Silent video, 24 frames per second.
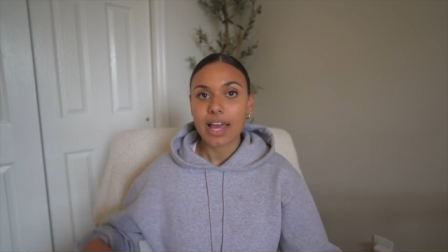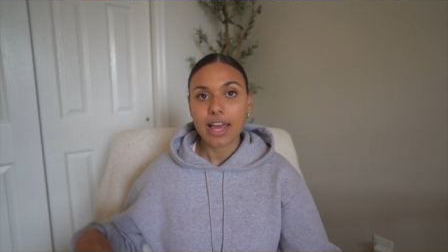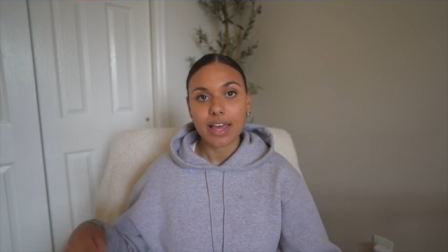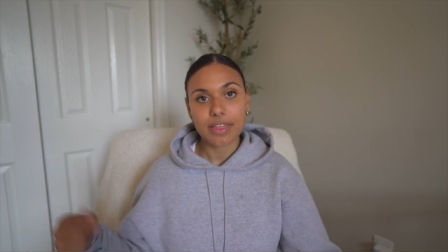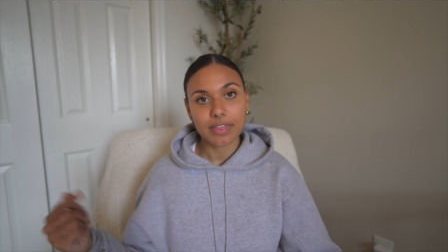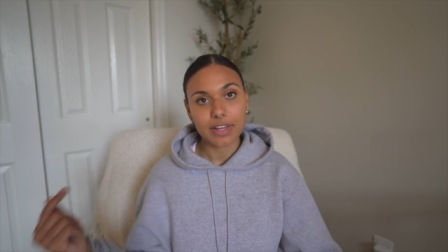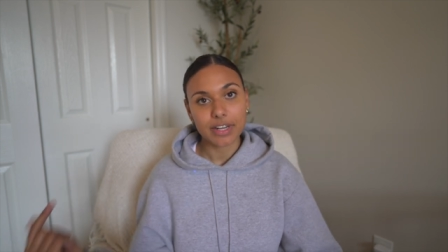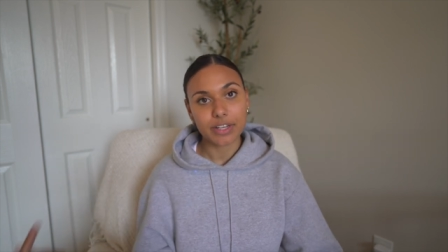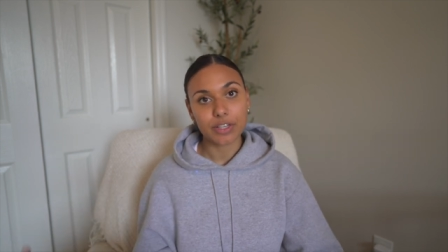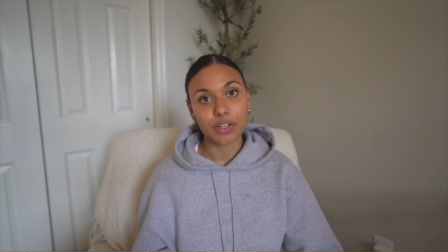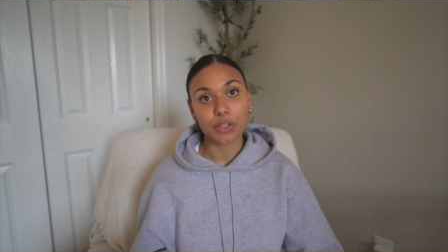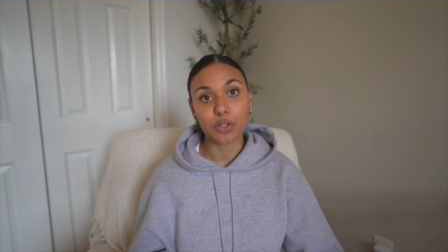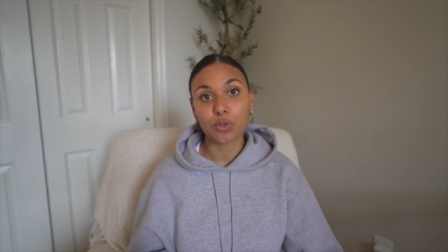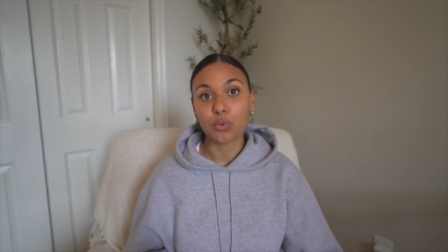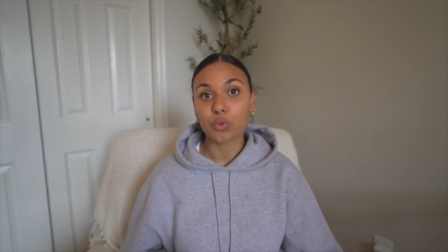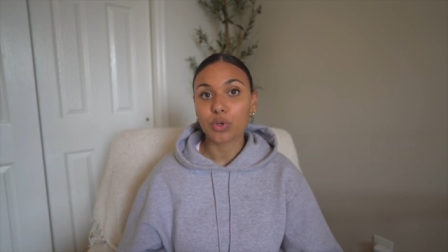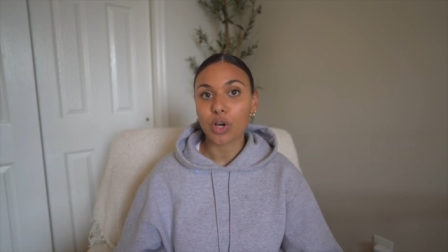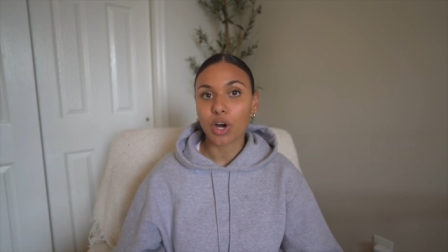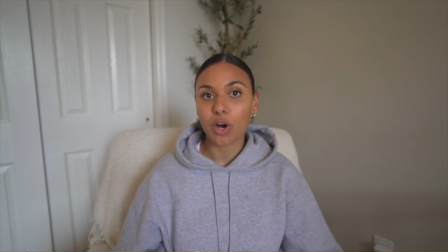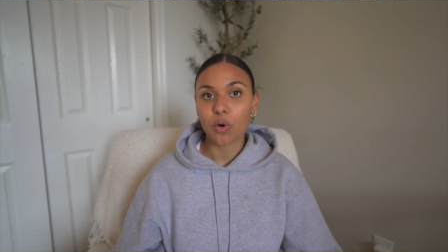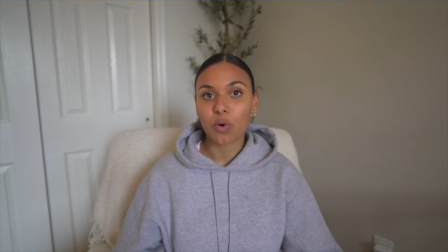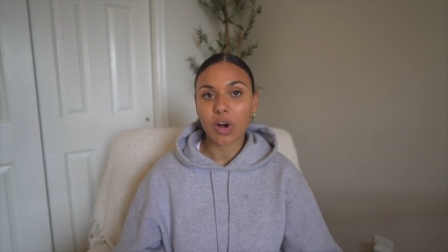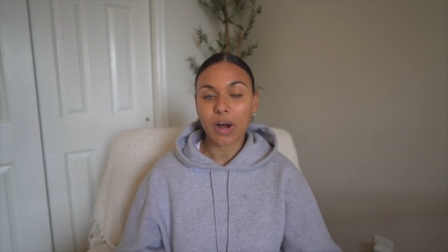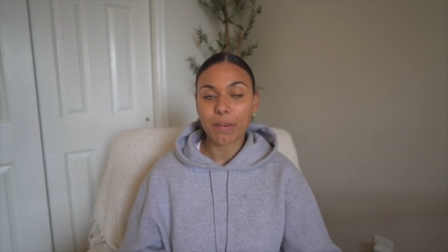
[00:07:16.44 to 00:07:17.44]
and then you
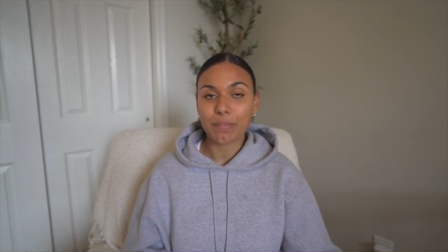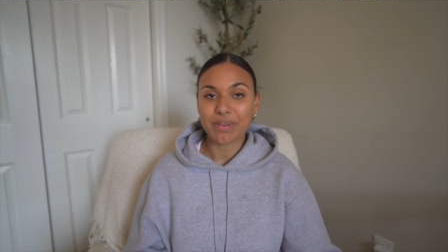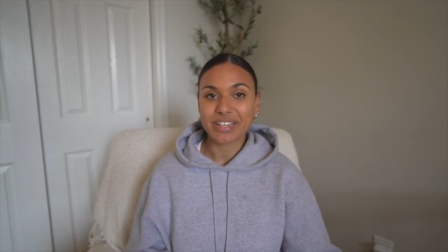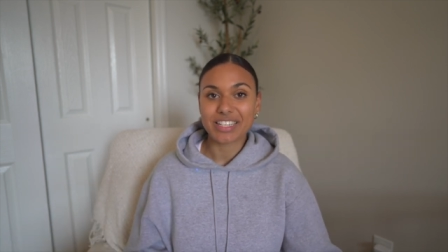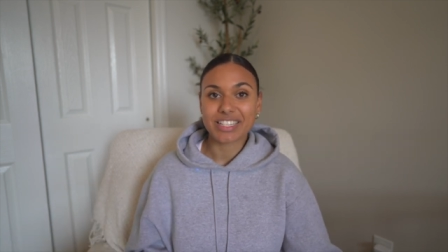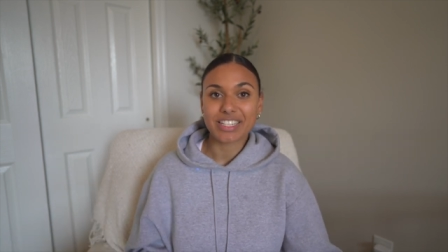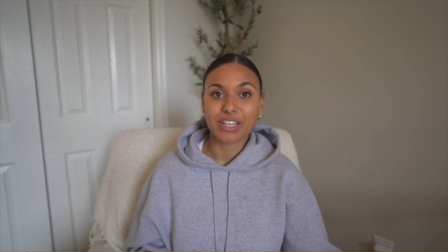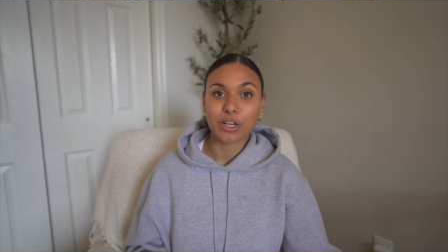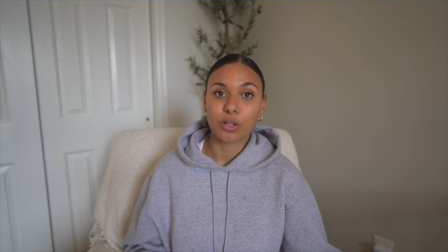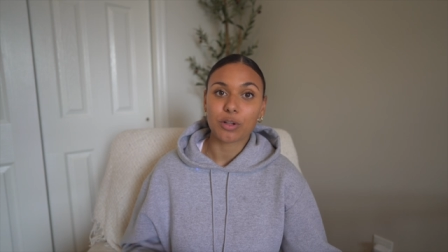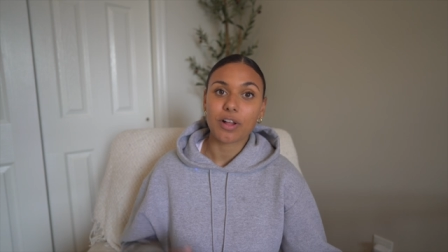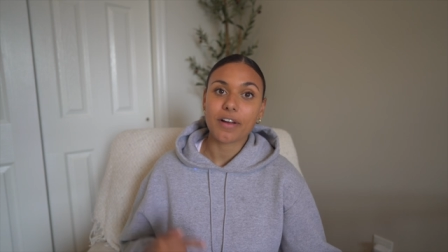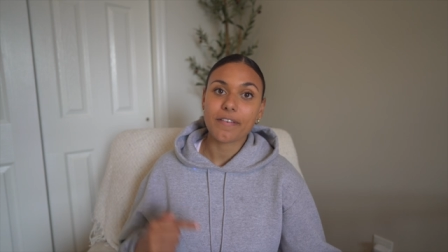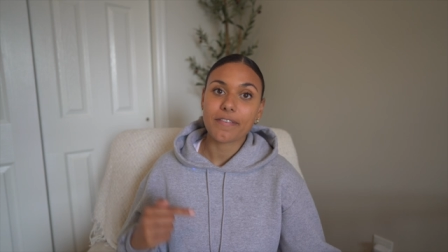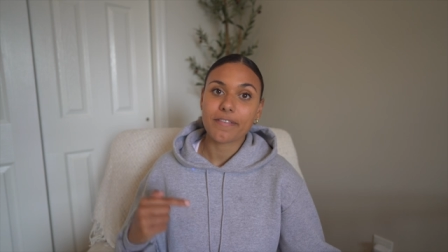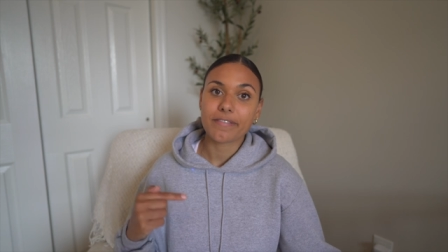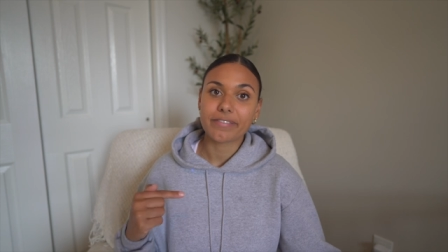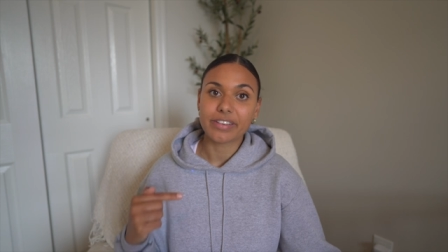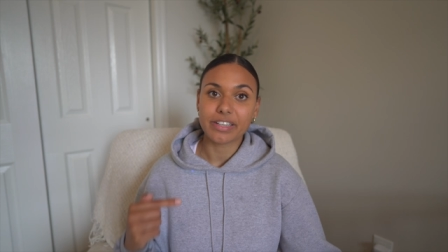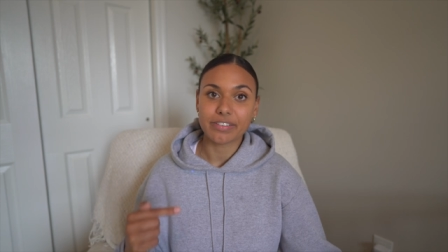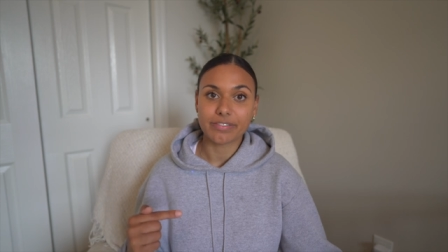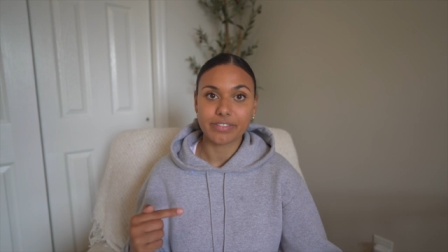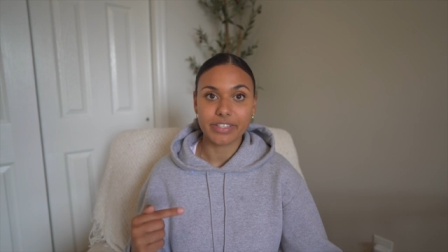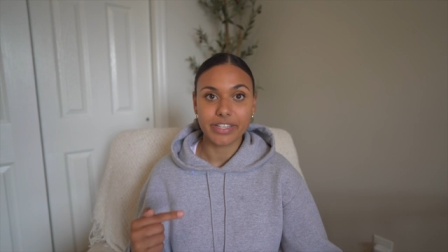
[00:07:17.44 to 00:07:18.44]
go up until
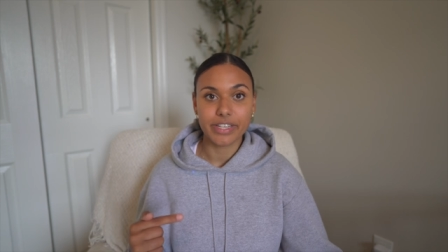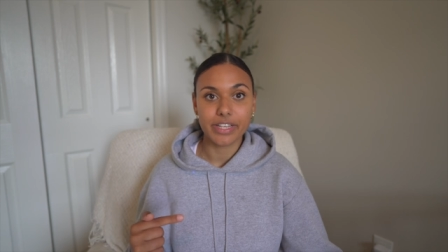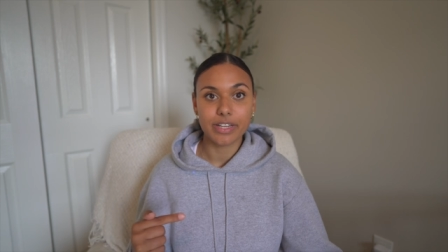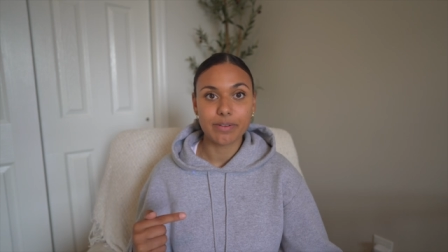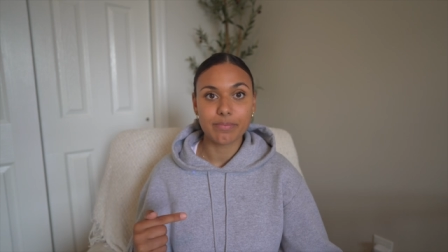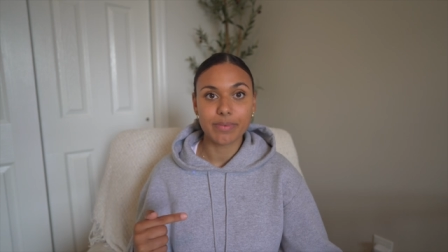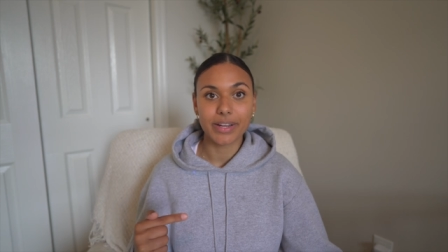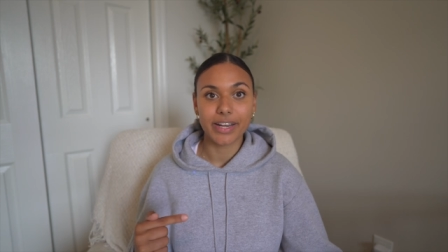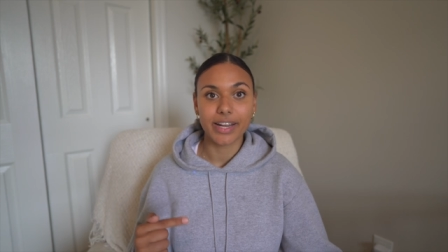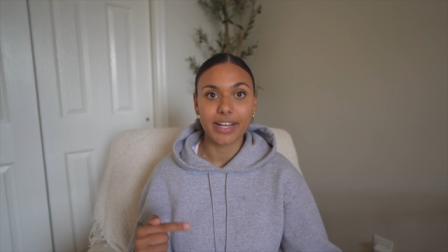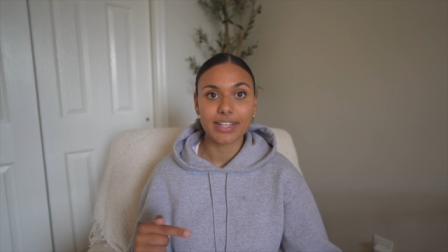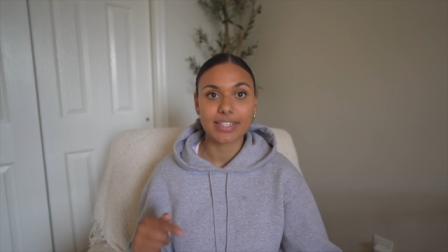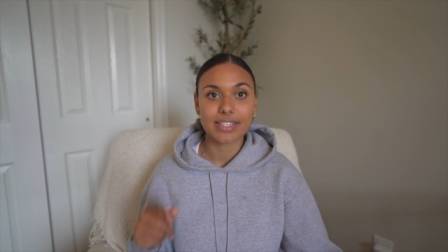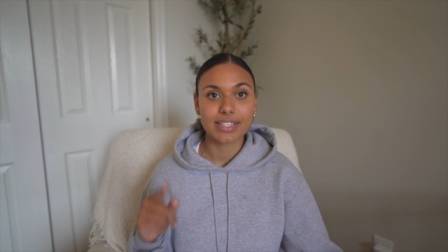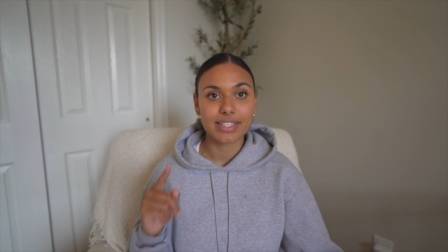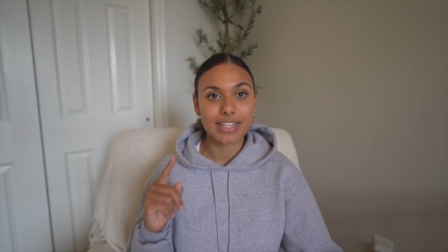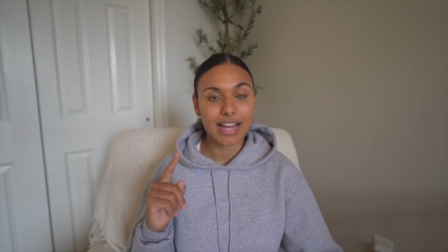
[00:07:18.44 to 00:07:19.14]
15 minutes.